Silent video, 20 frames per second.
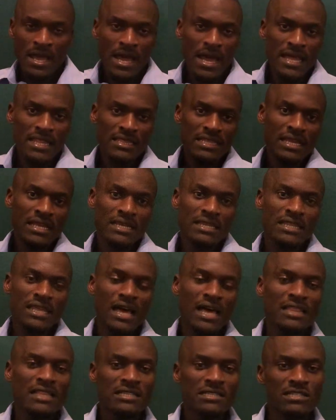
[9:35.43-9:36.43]
And then the
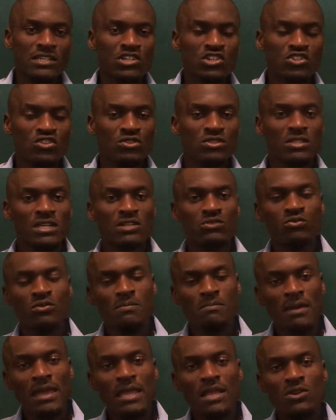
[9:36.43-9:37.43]
other section that we
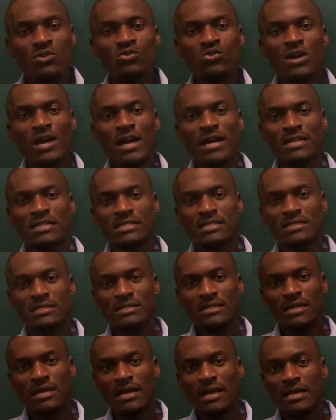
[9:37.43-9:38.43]
may look at
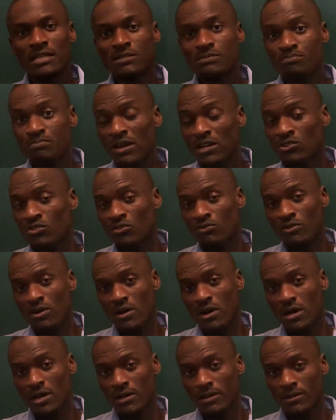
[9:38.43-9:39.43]
as part of
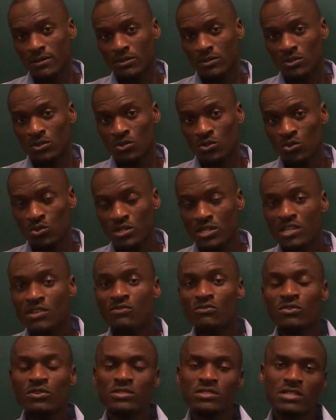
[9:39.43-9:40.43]
a good
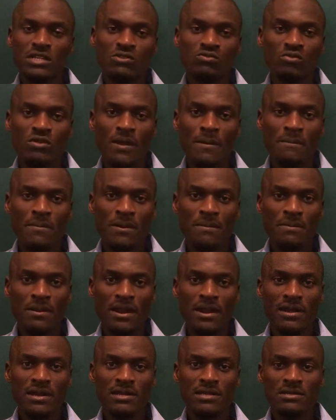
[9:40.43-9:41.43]
invoice that we are
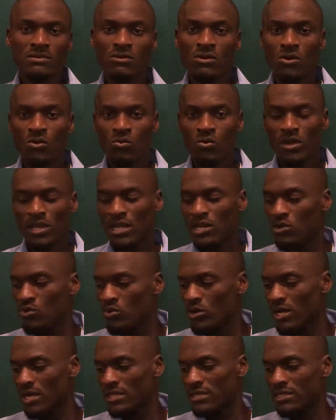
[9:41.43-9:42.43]
preparing, we can
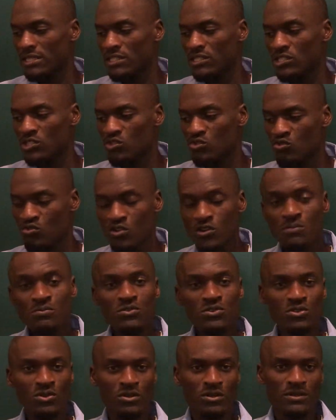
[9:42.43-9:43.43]
look at the
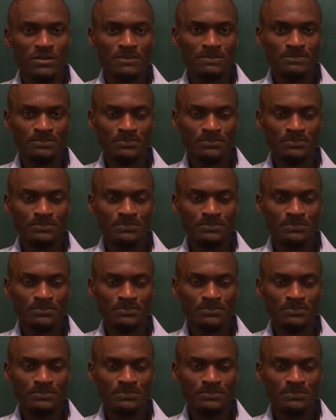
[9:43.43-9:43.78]
description,